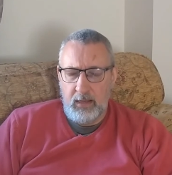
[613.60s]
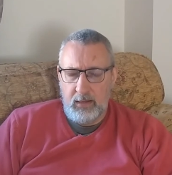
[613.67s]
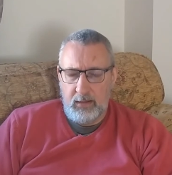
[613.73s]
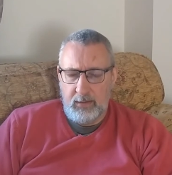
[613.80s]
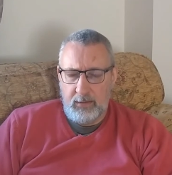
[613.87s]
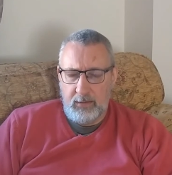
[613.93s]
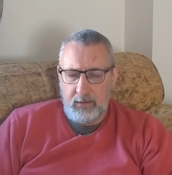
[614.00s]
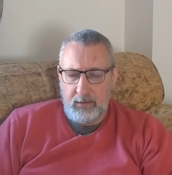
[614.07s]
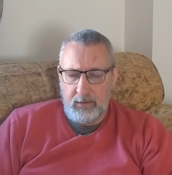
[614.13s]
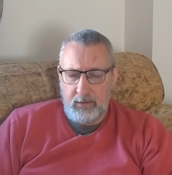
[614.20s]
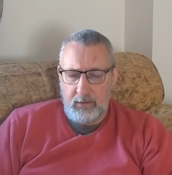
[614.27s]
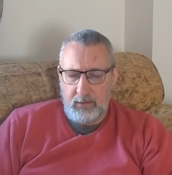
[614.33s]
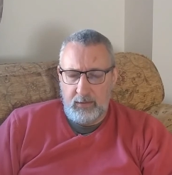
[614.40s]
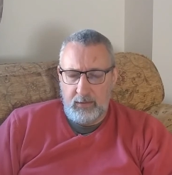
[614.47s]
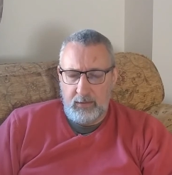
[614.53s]

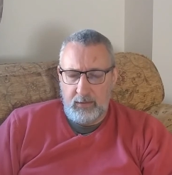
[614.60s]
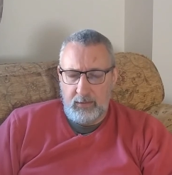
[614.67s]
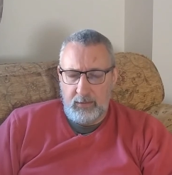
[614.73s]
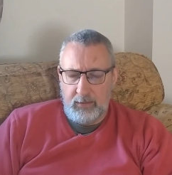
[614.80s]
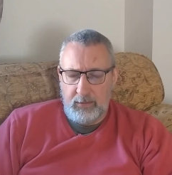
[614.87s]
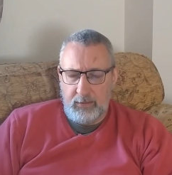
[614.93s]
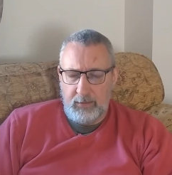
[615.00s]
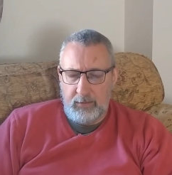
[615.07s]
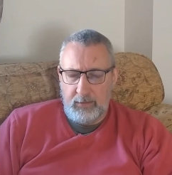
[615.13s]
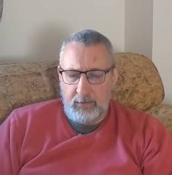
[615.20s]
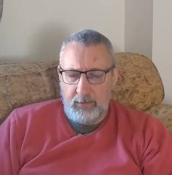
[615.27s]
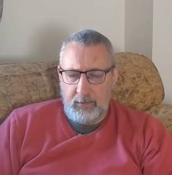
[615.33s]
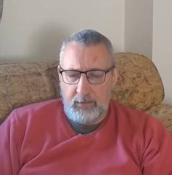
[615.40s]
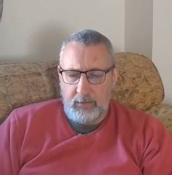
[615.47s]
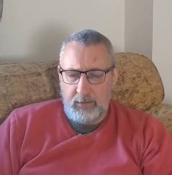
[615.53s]

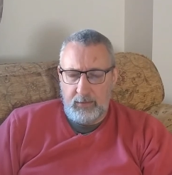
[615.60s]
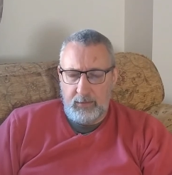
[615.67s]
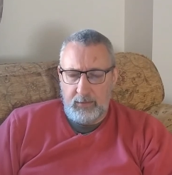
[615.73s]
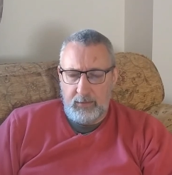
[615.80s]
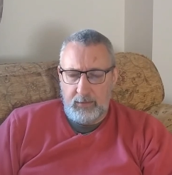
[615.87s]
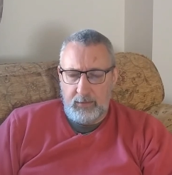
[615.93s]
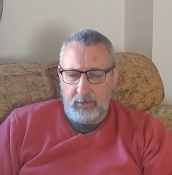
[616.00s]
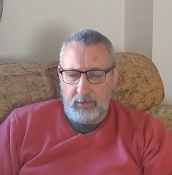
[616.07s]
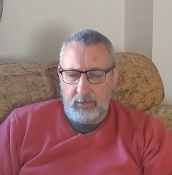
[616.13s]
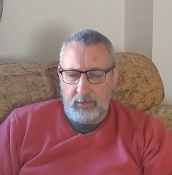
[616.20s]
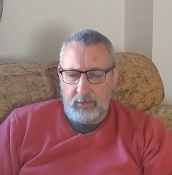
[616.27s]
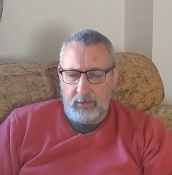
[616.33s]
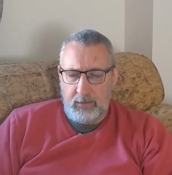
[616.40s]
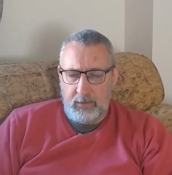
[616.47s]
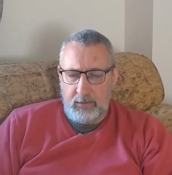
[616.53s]

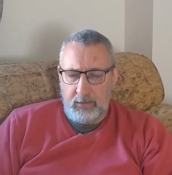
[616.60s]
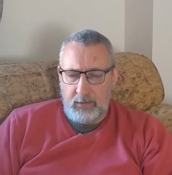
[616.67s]
Nobody speaks.